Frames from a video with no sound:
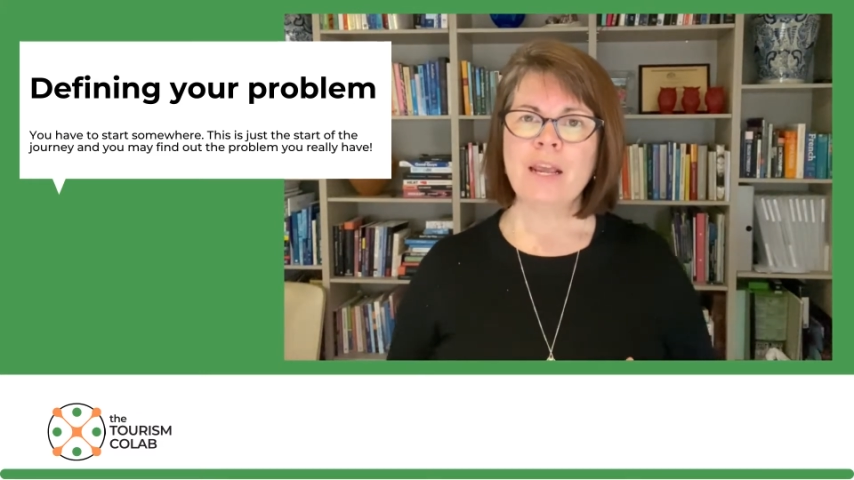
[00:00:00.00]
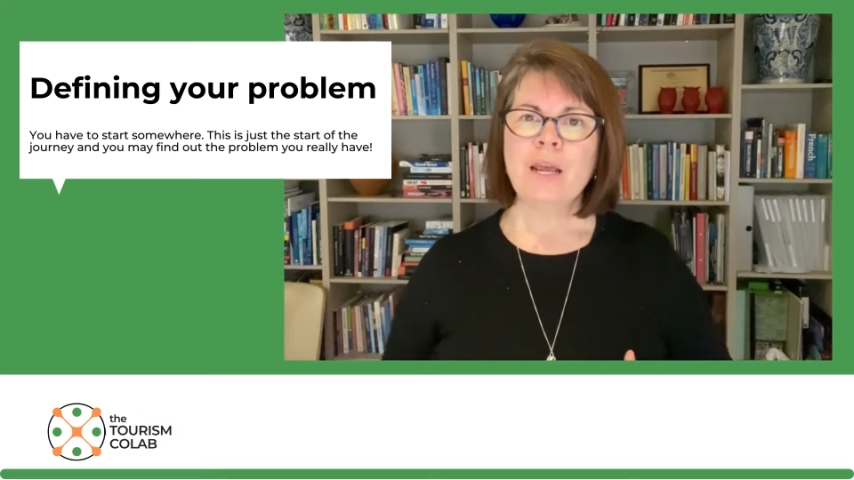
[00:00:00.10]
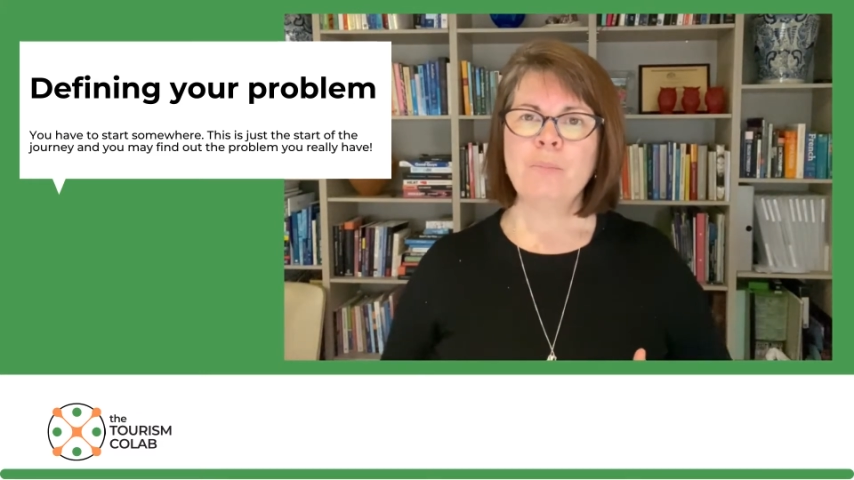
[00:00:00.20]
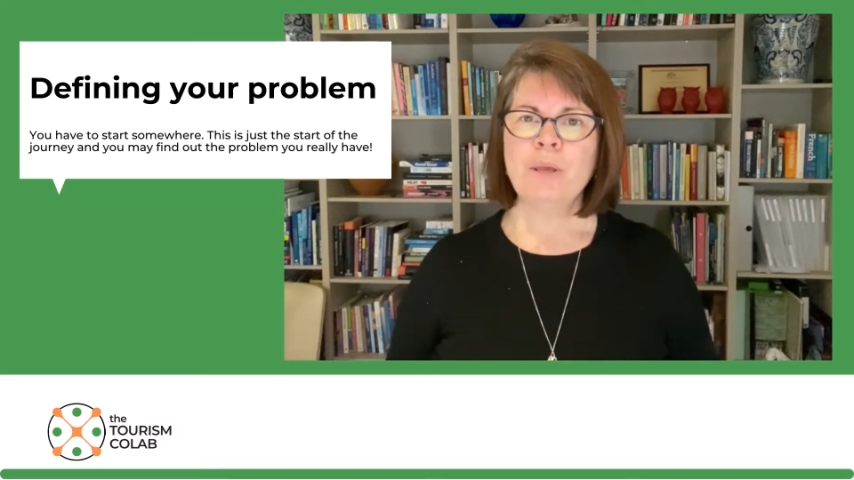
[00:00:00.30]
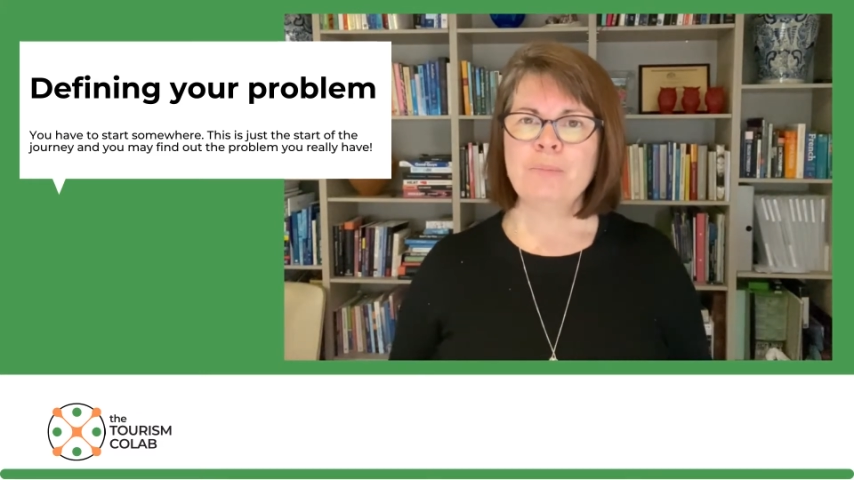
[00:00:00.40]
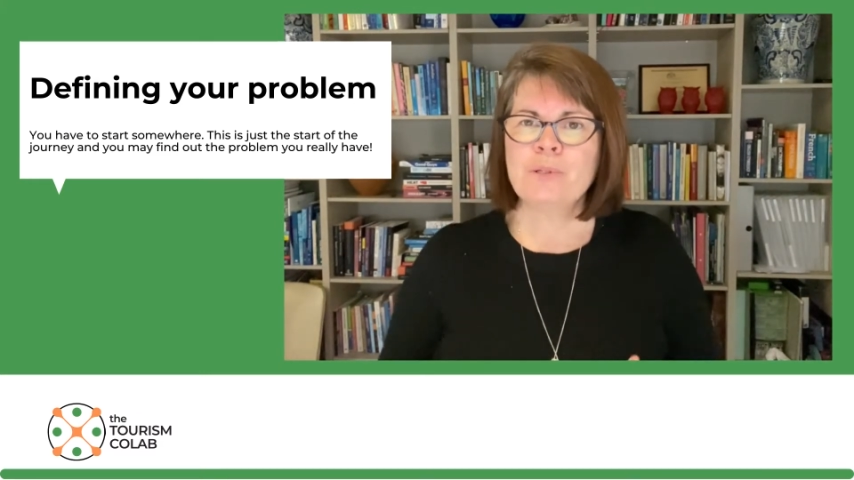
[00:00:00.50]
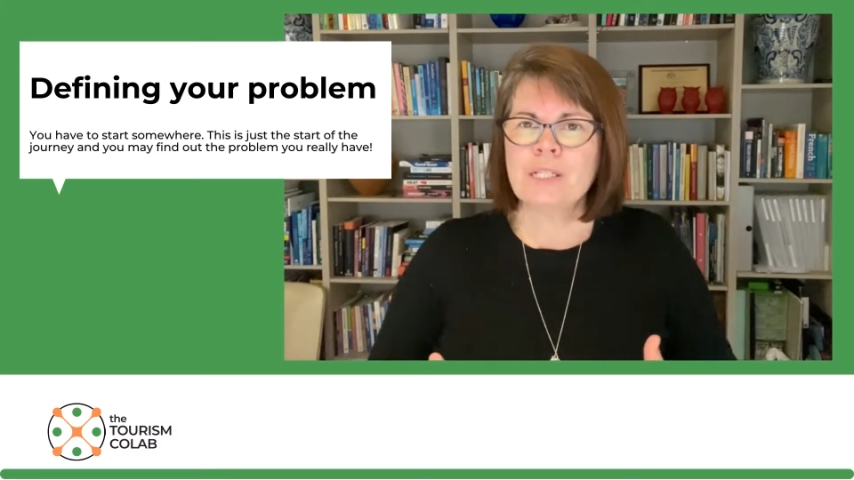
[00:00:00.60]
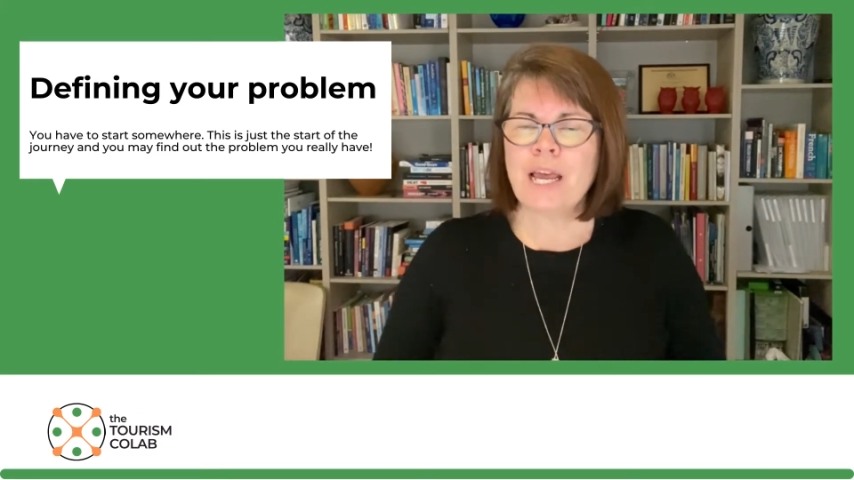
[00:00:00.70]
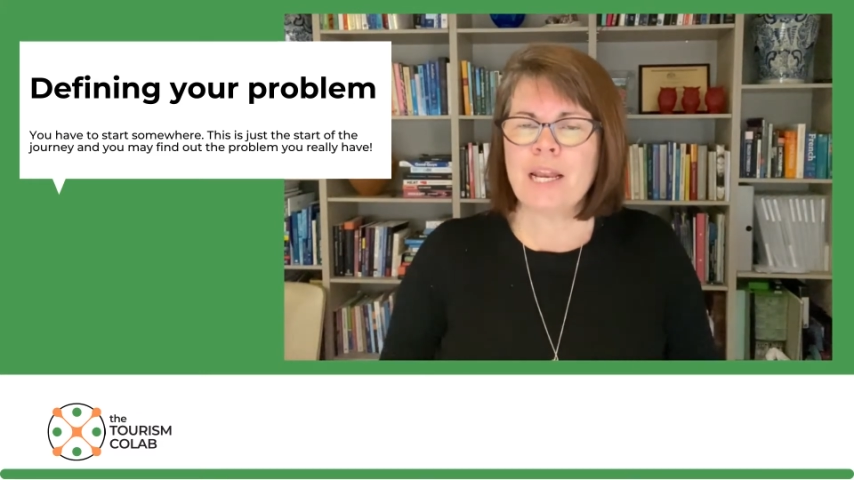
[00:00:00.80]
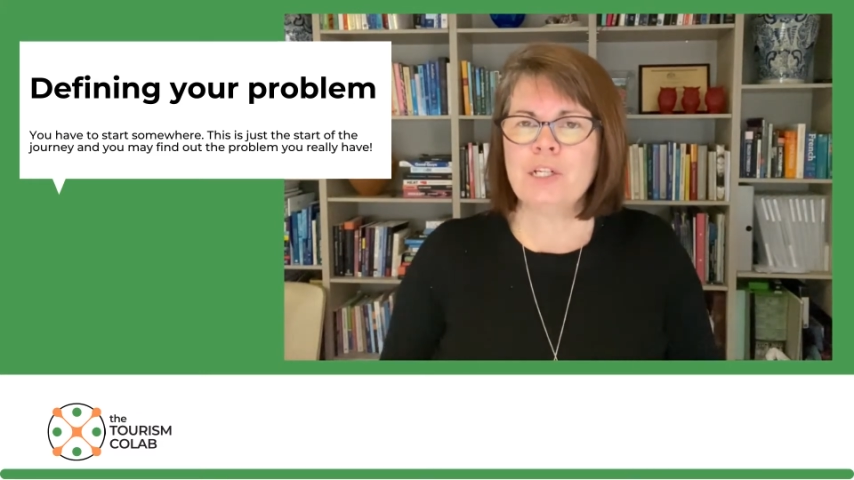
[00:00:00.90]
people
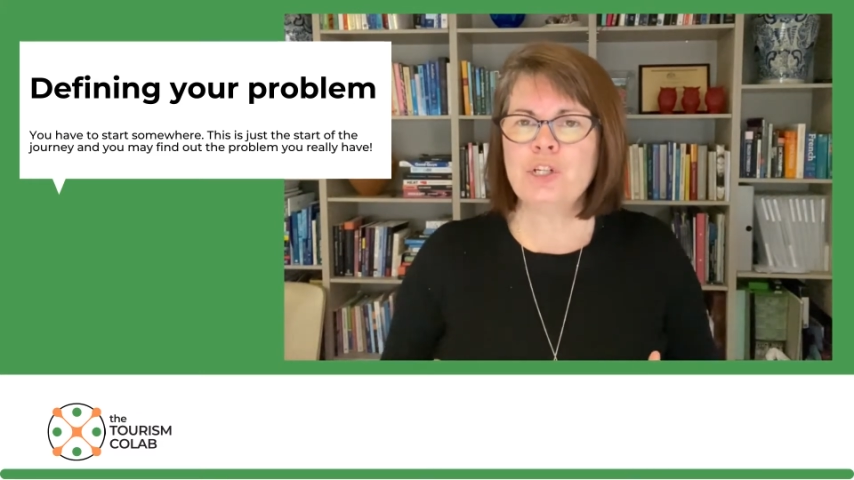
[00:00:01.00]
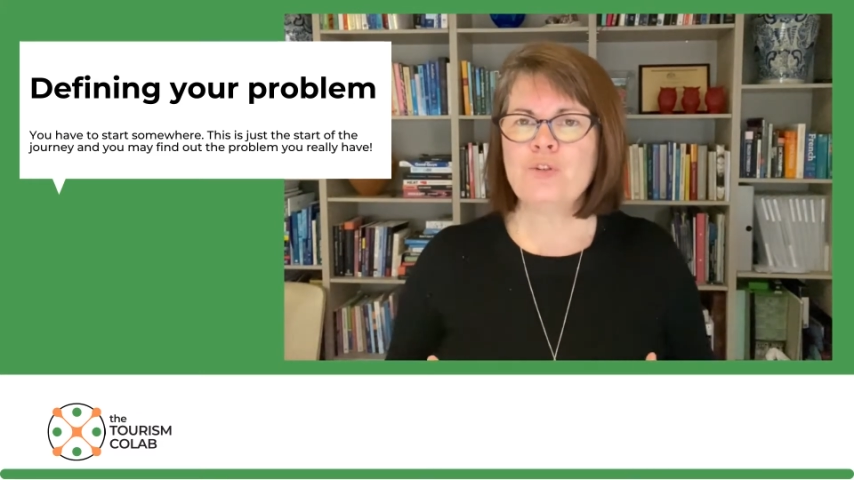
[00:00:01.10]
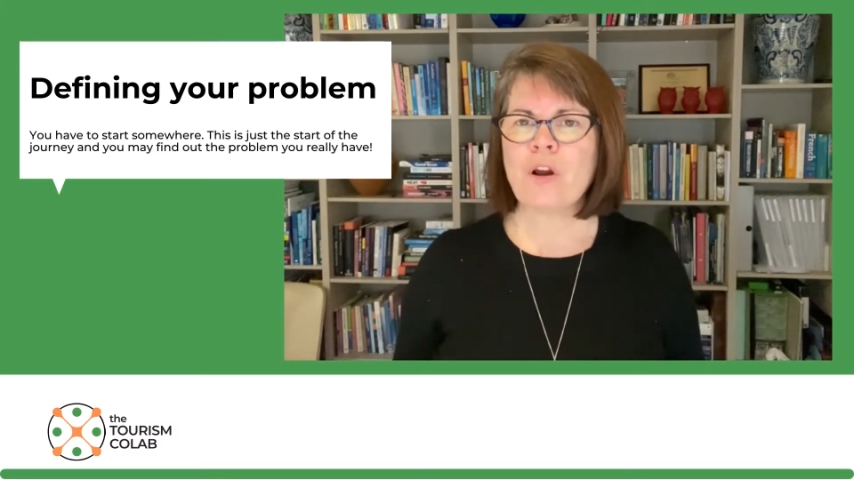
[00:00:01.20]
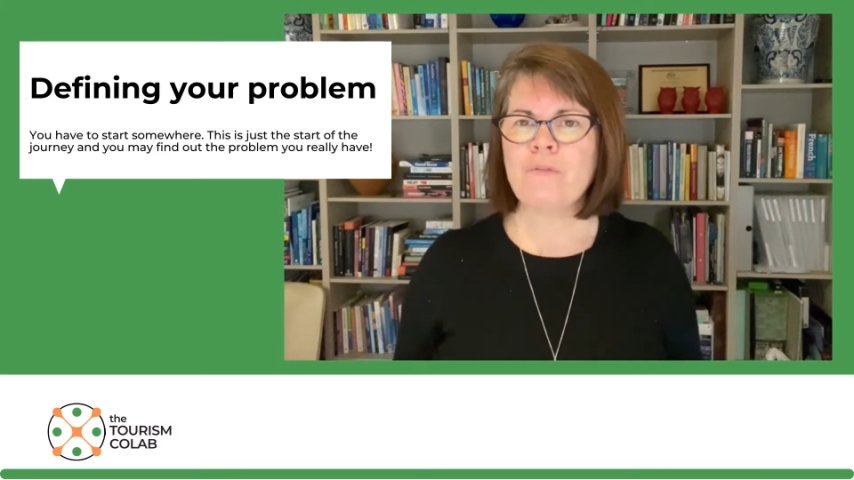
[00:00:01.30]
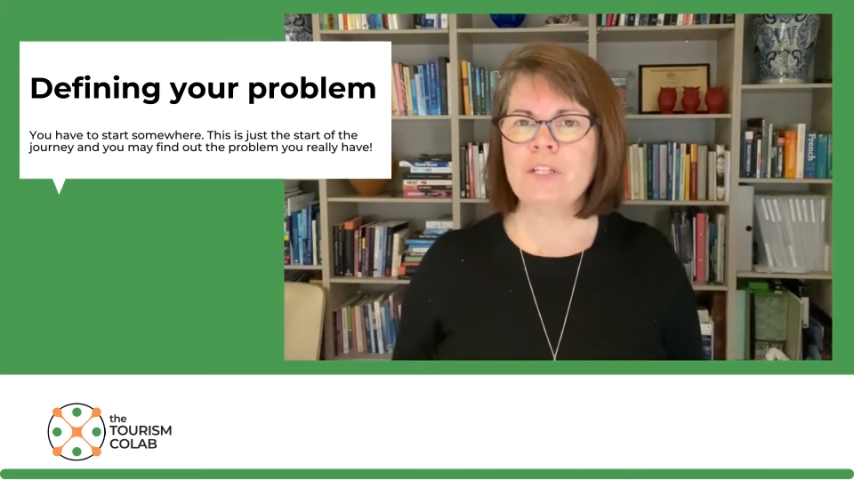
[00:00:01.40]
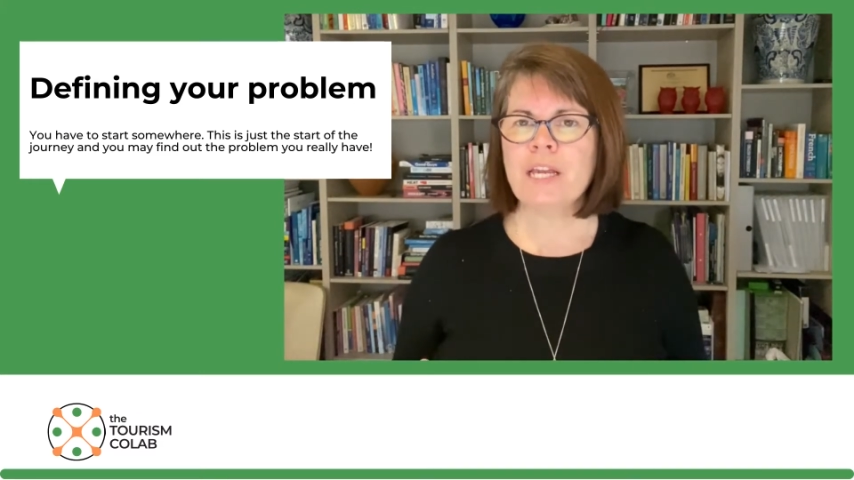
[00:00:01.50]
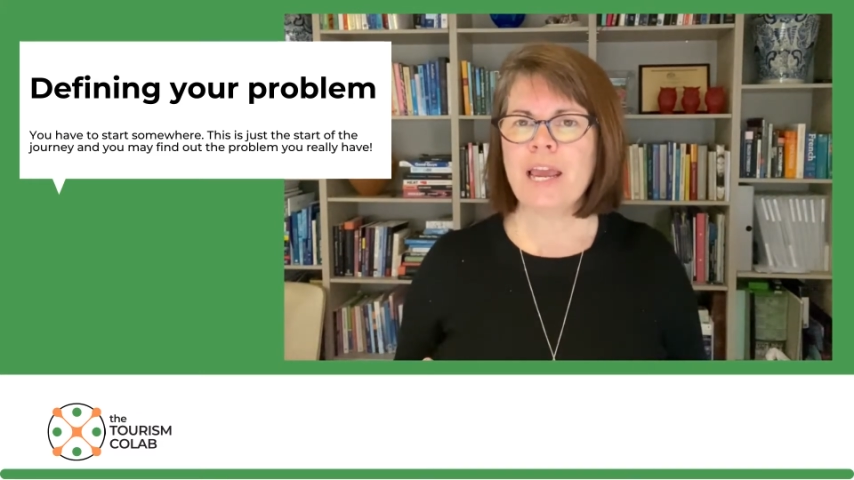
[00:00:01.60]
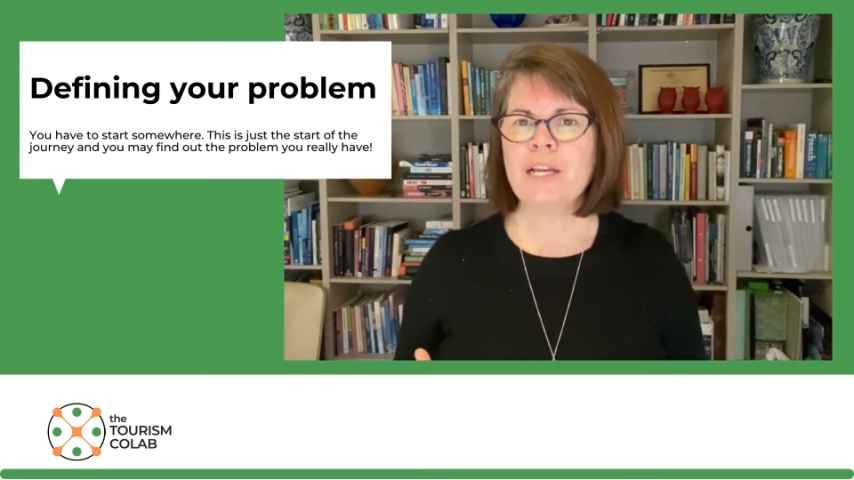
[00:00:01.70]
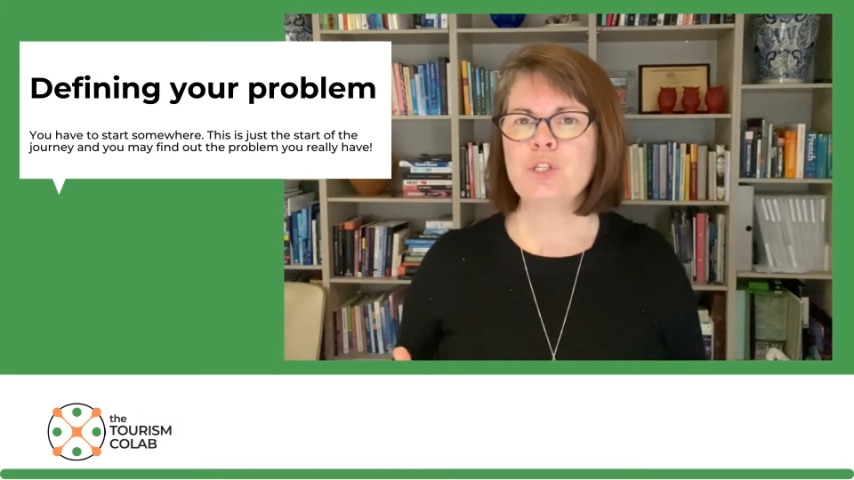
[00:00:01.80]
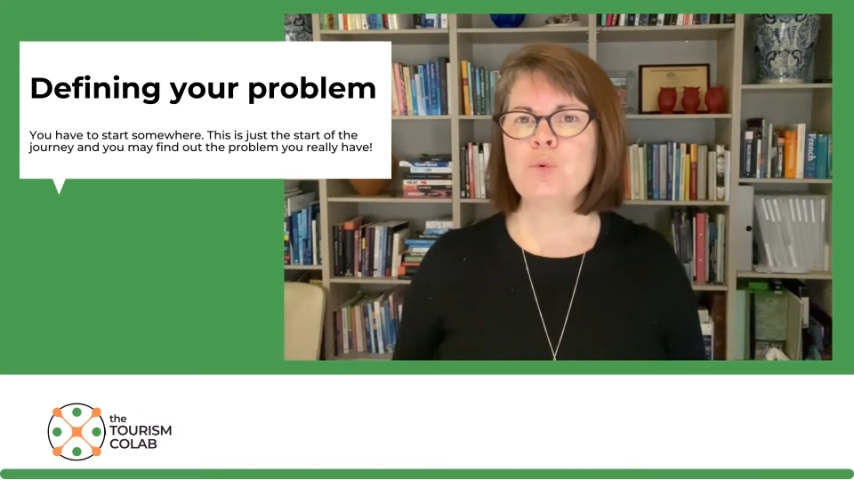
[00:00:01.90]
started to
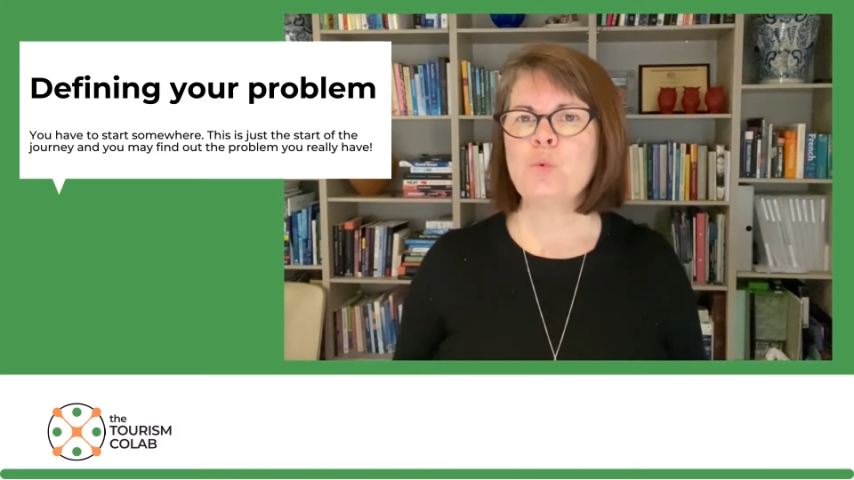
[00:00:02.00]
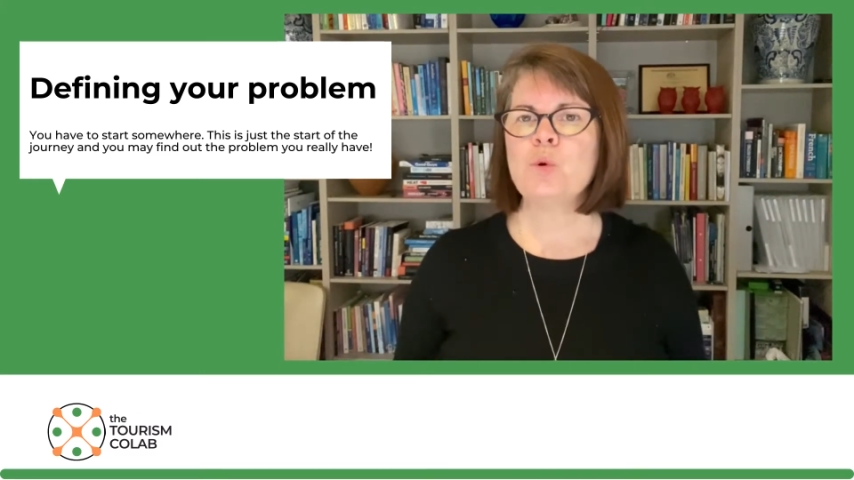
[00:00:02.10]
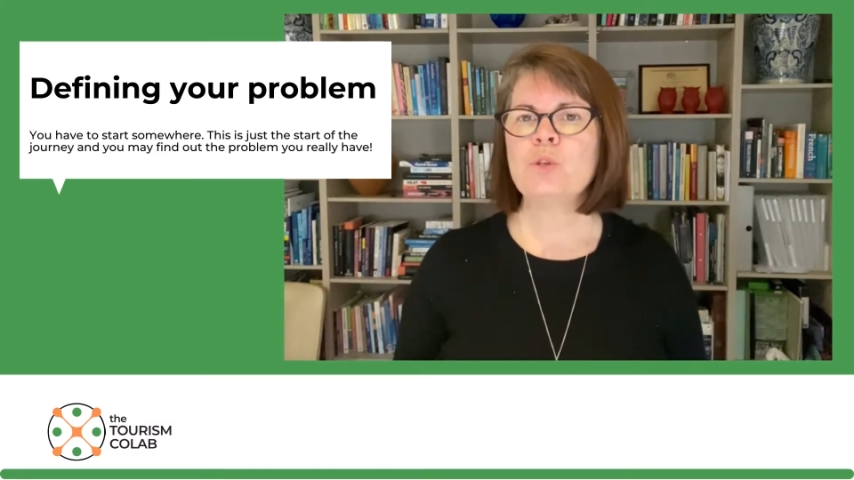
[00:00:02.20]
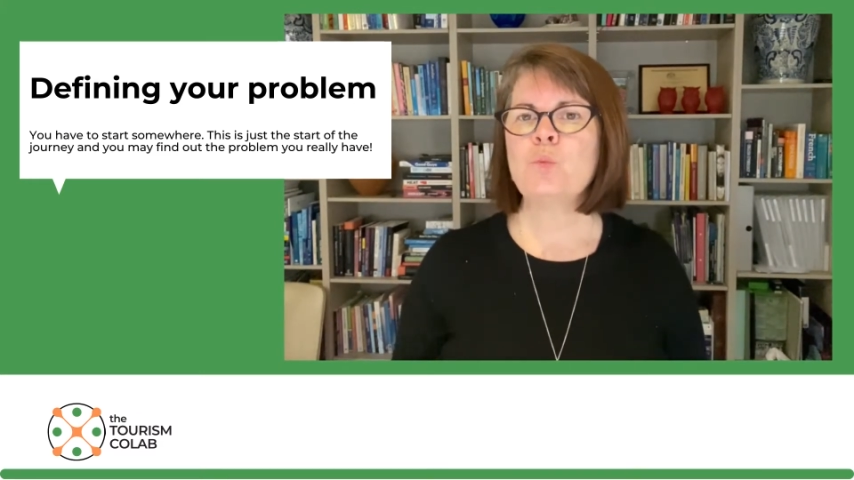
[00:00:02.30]
gravitate towards